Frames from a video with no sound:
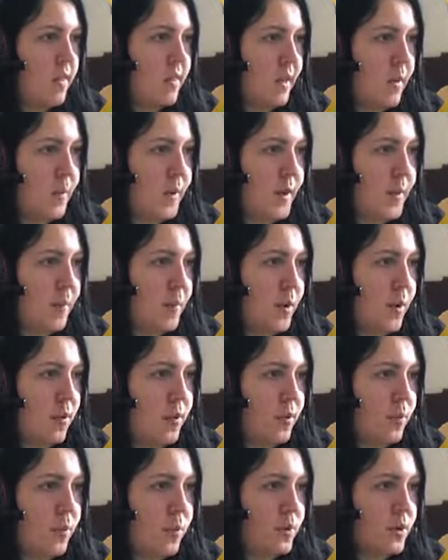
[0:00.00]
that we can put
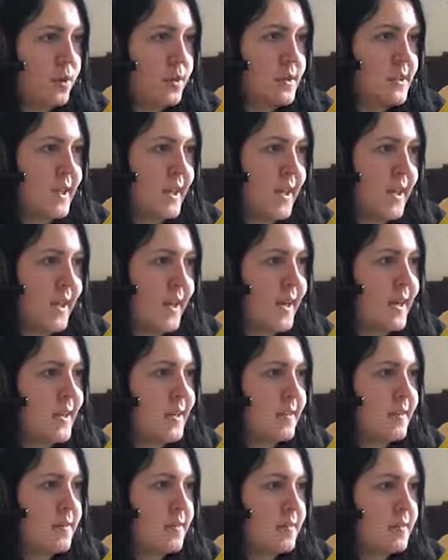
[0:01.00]
on the walls
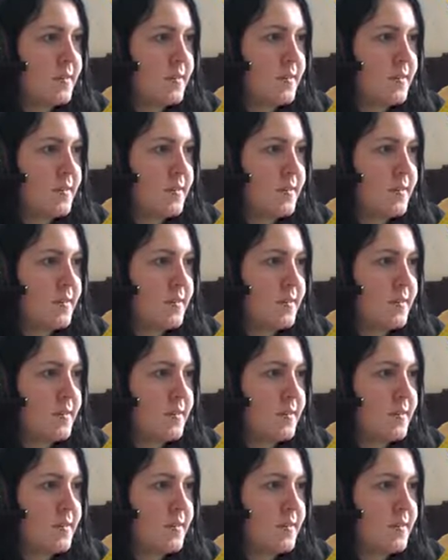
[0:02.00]
here.